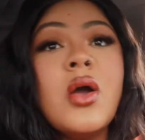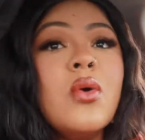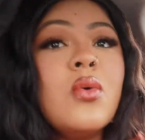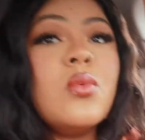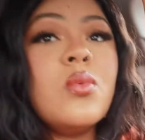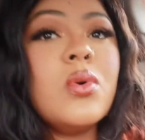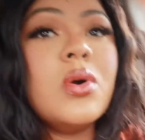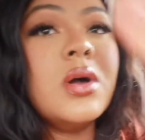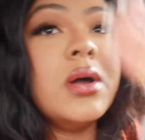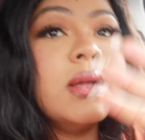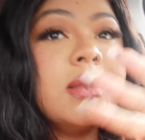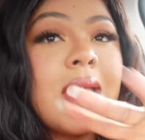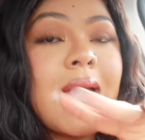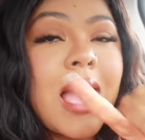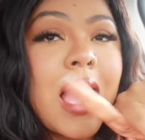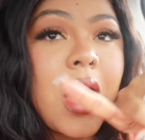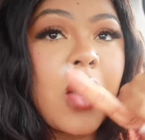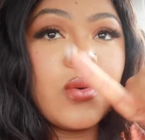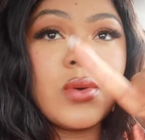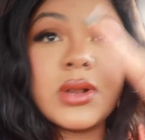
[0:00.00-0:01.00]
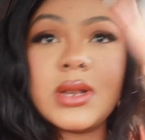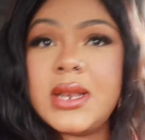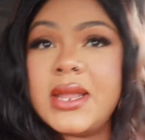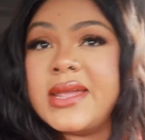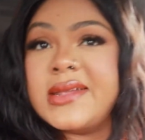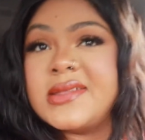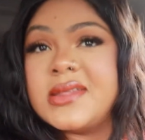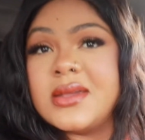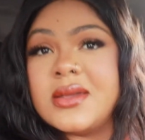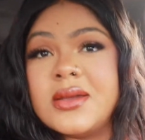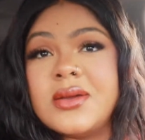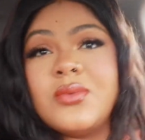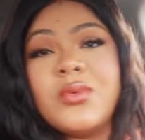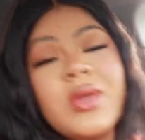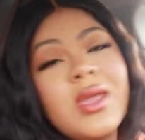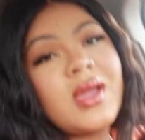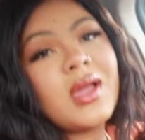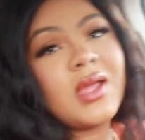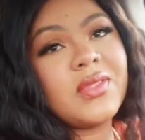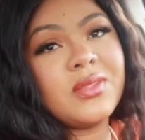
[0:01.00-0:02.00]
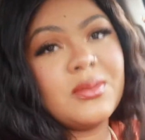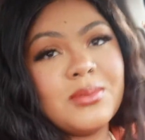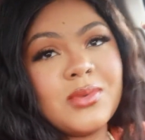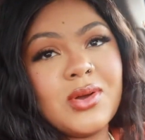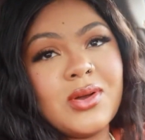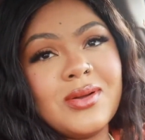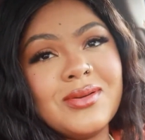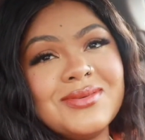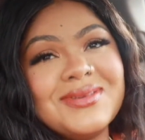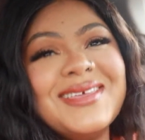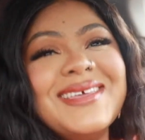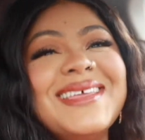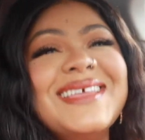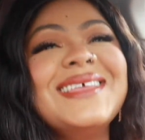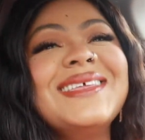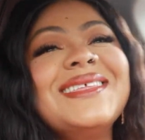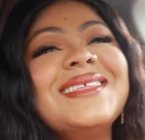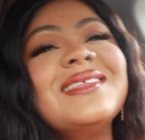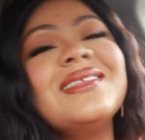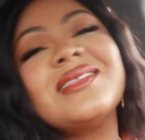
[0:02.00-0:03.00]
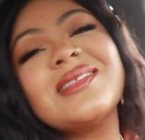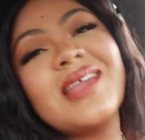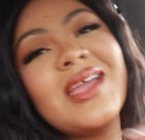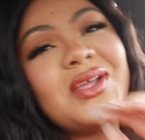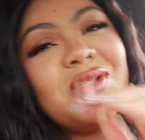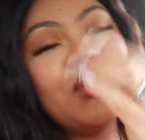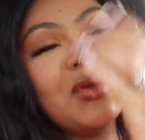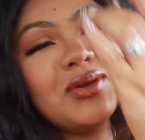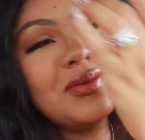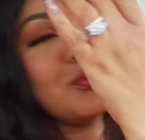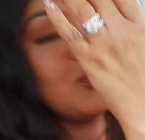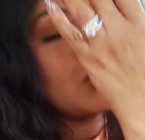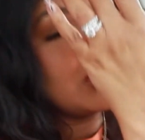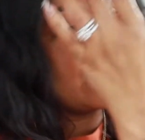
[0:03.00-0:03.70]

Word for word: 1 hour later, we are at the mall. It's like, no, more